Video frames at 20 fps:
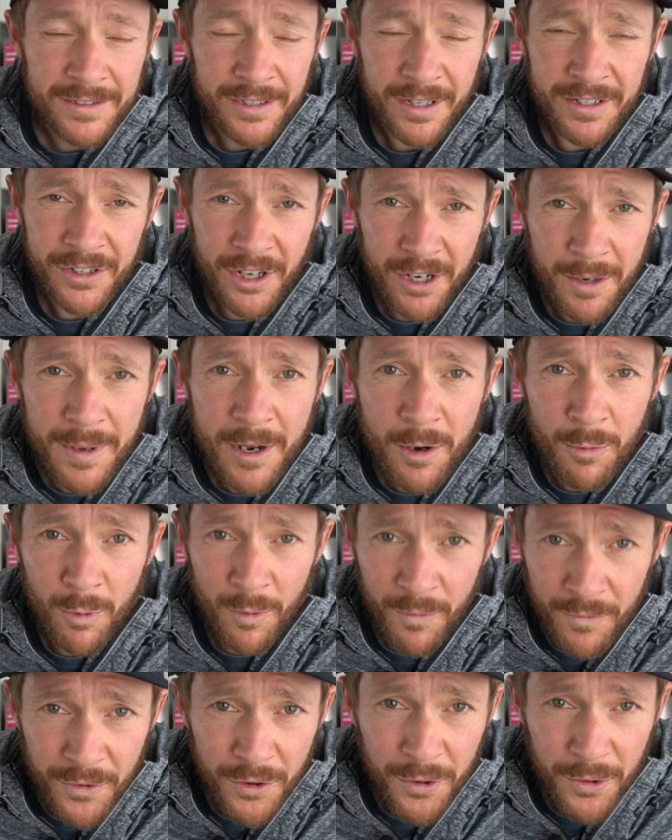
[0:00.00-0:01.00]
So there's going to be a
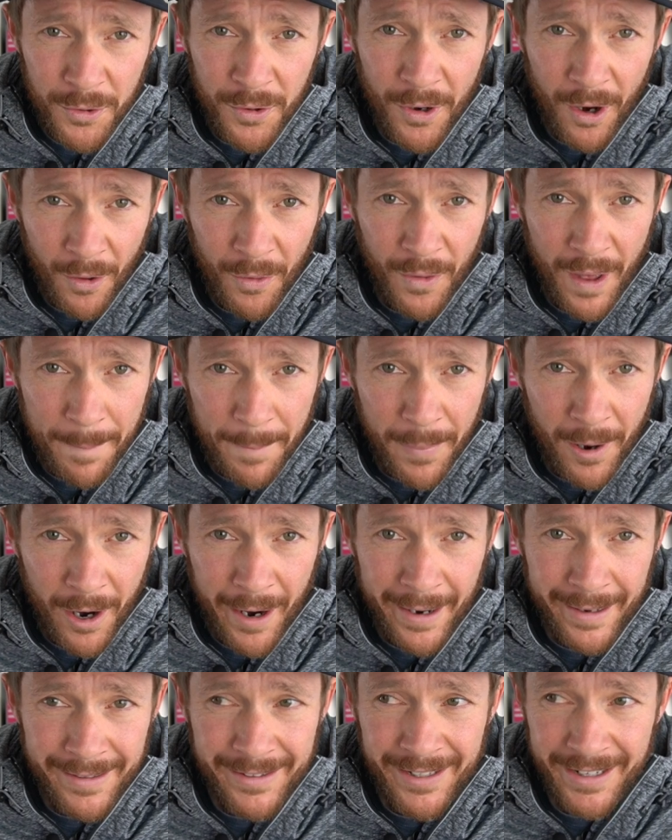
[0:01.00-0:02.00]
review on that
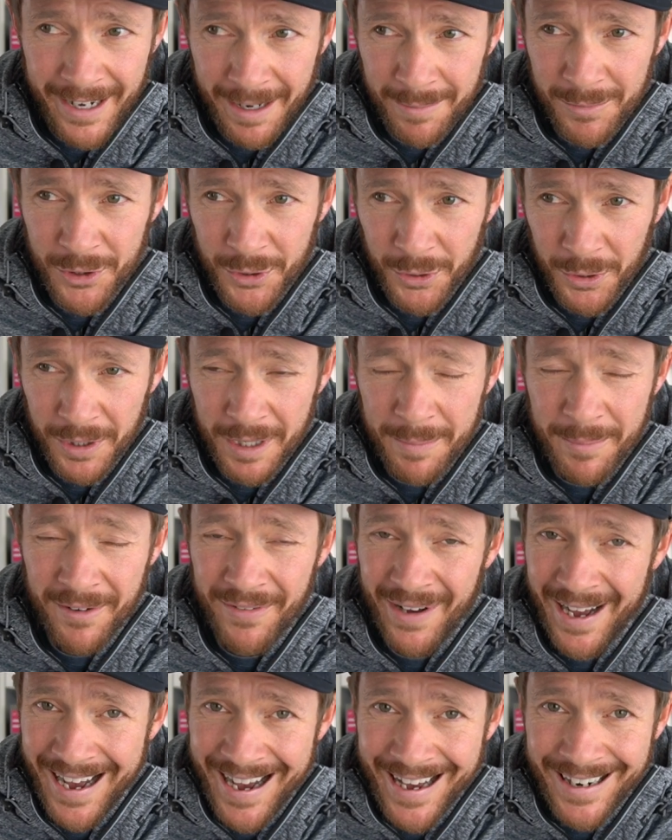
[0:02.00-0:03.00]
bike to come shortly, but
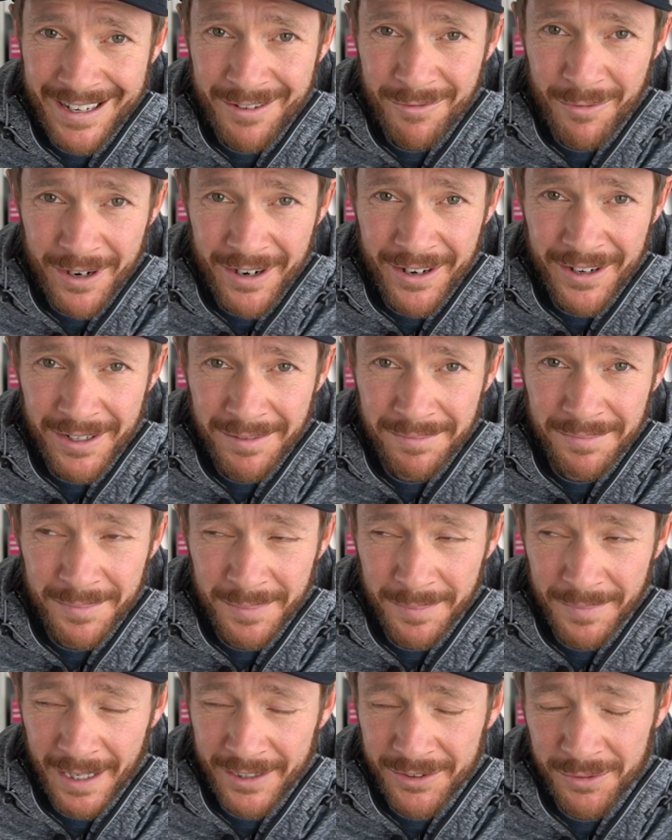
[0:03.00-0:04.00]
I've hardly ridden it
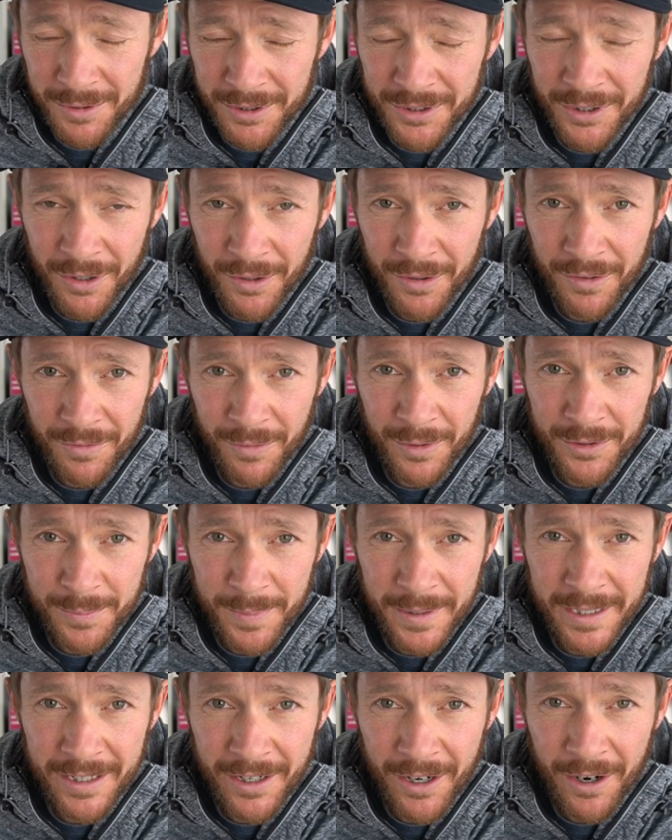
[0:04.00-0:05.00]
as a result of what's
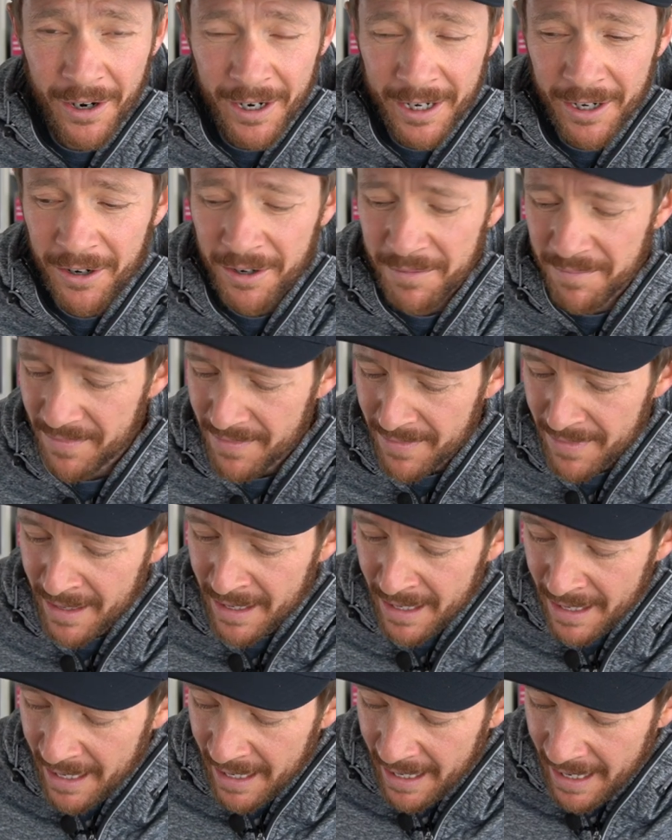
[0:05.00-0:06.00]
been going on.
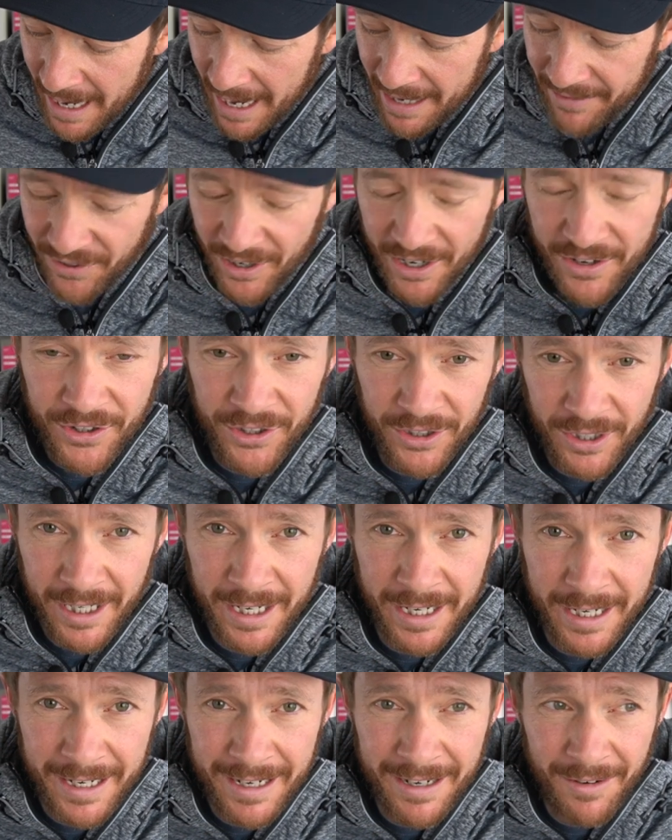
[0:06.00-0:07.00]
And
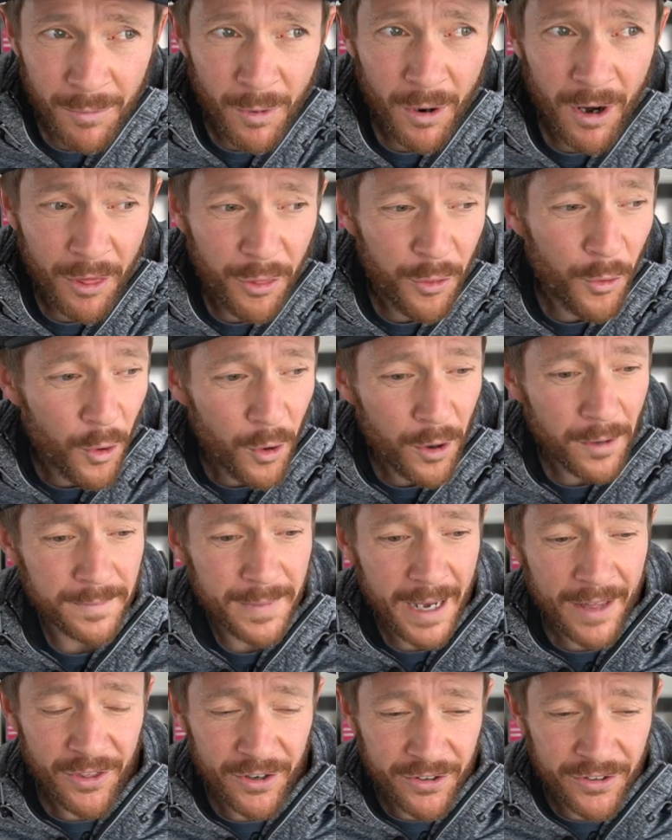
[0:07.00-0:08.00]
essentially, what I
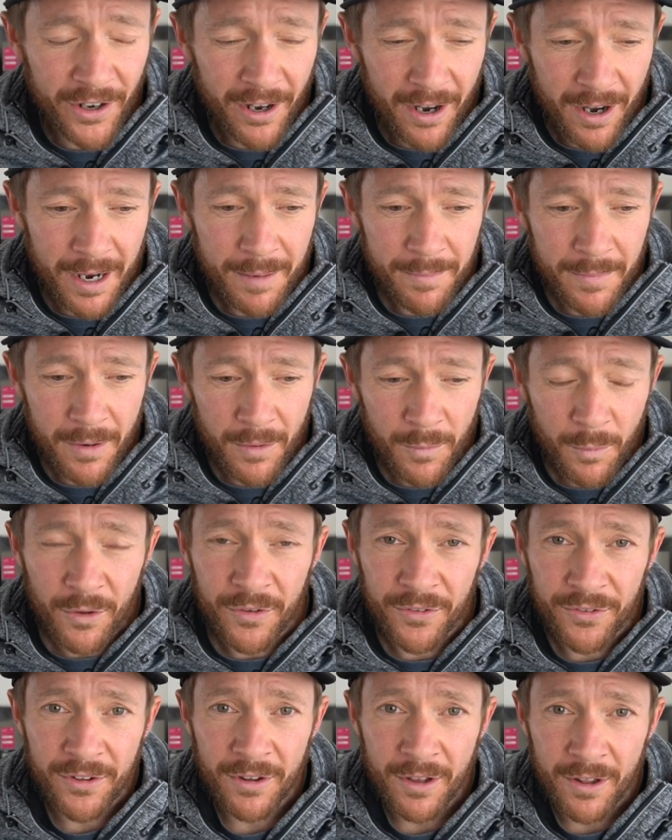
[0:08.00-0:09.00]
thought at the time
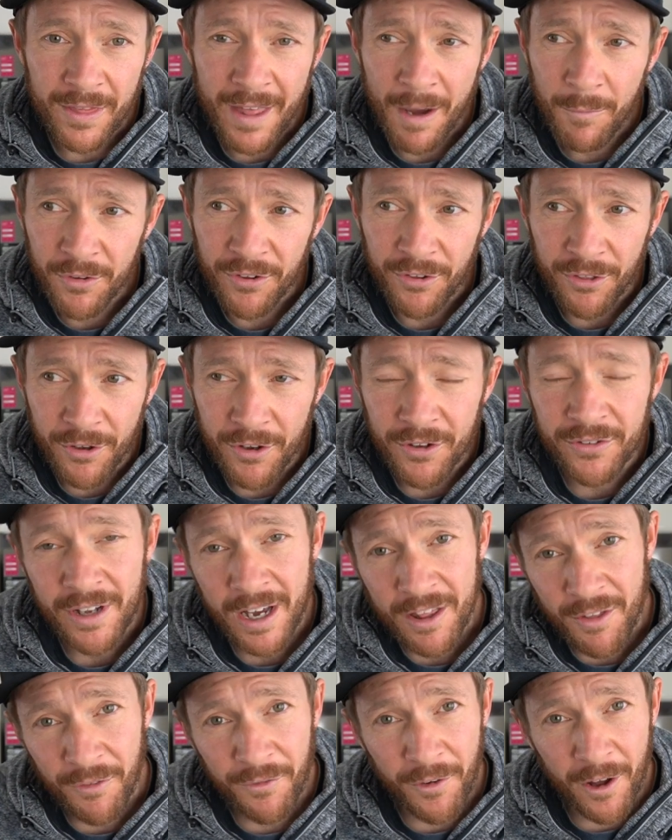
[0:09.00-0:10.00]
was, that was
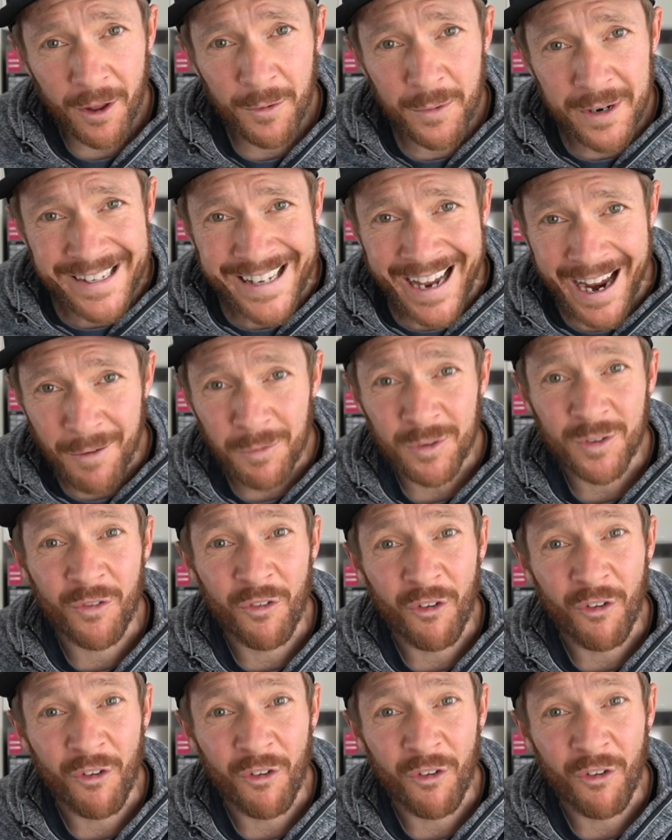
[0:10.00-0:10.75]
Thursday, the following day was